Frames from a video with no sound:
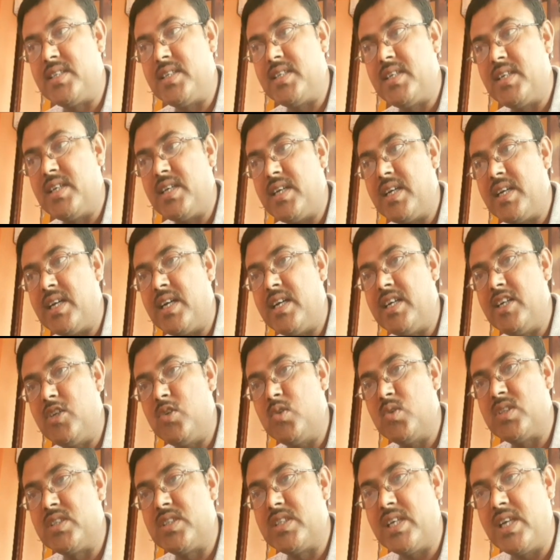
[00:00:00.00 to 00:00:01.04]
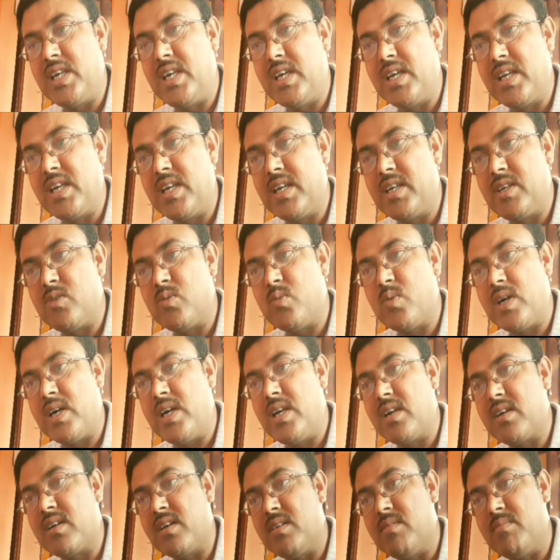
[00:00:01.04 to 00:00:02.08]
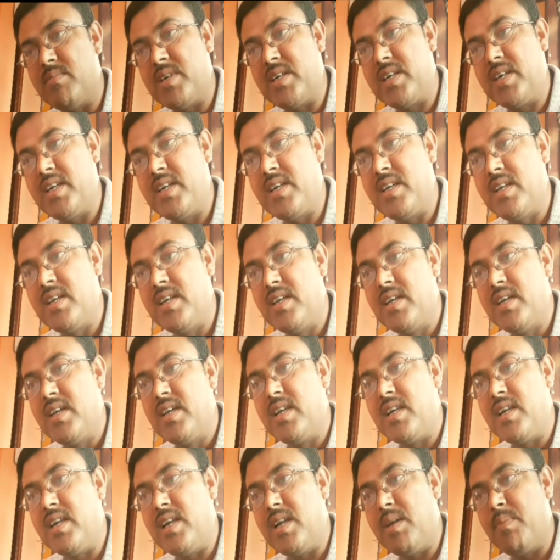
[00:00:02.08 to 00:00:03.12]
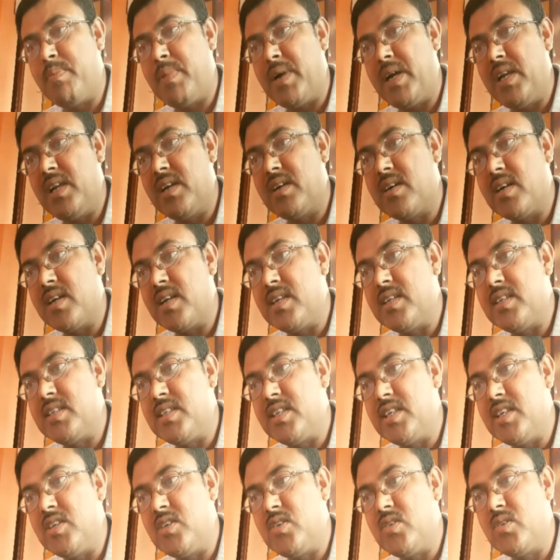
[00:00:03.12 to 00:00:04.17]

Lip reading: and use selling rate while converting Nepali currency into.